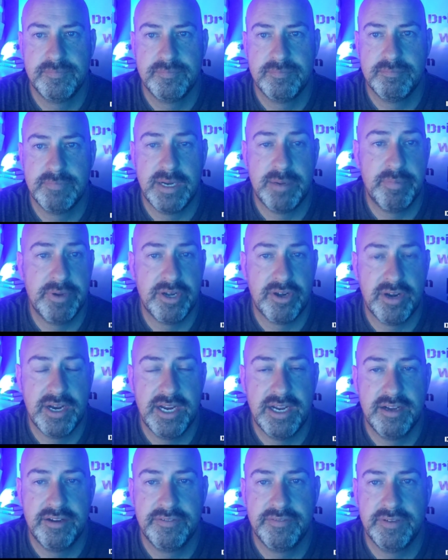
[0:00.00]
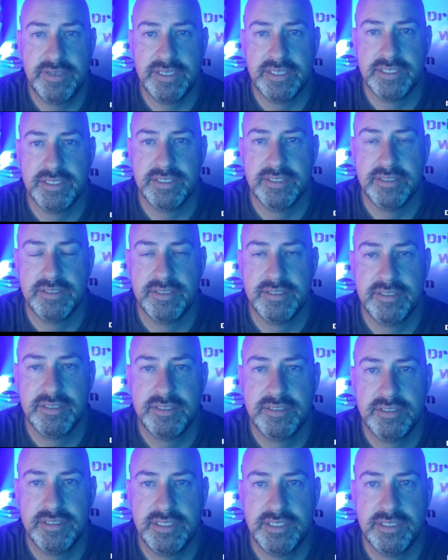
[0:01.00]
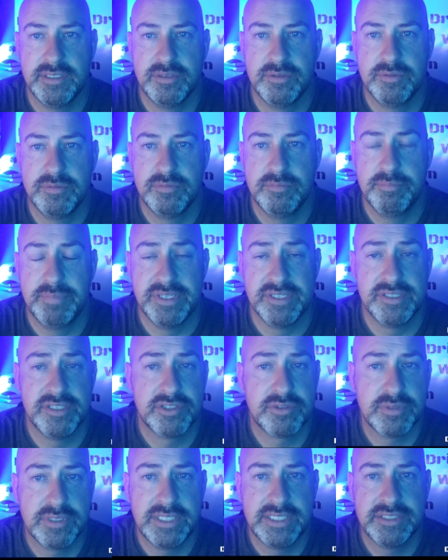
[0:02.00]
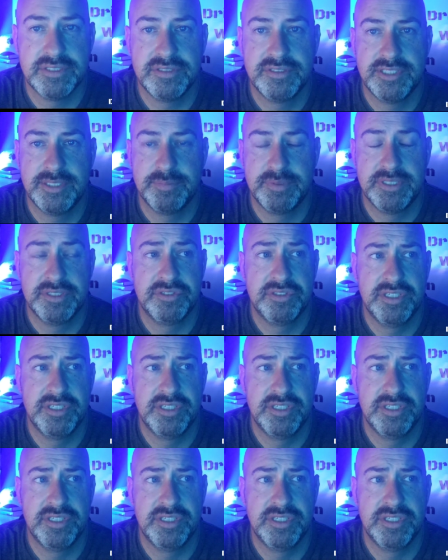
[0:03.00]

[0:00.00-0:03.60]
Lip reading: my better half and, business relationships.